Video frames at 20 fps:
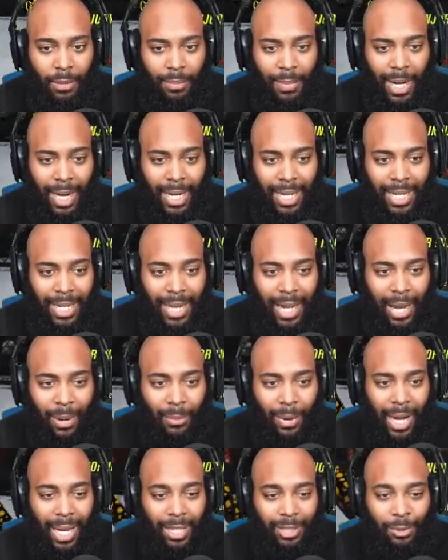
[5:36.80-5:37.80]
my God,
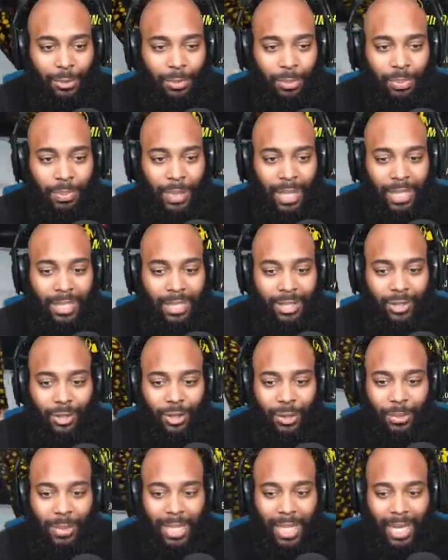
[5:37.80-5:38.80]
why are you punching
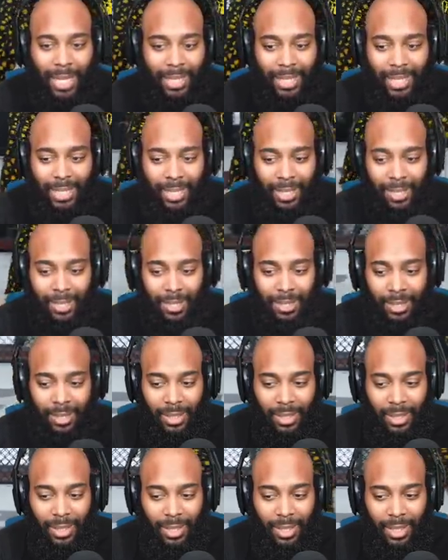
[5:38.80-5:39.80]
on me like this?
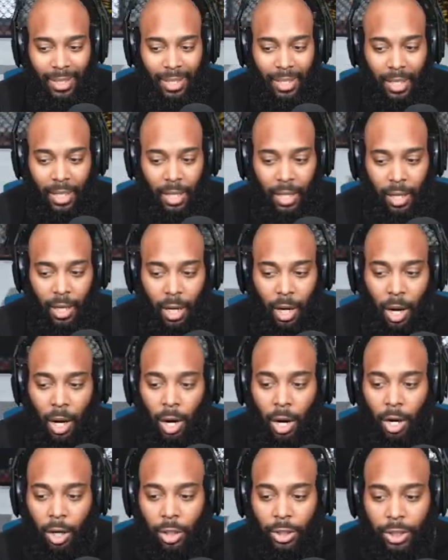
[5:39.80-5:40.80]

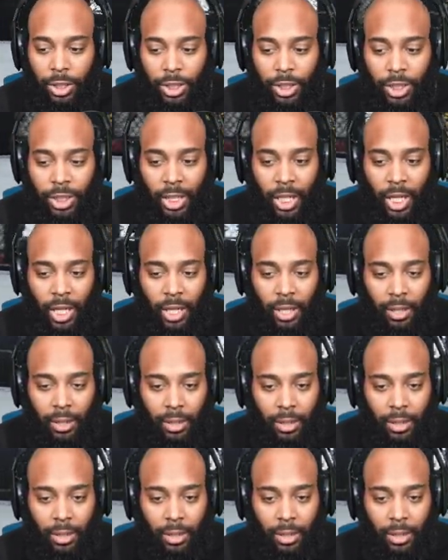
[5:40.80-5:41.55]
Oh, shit.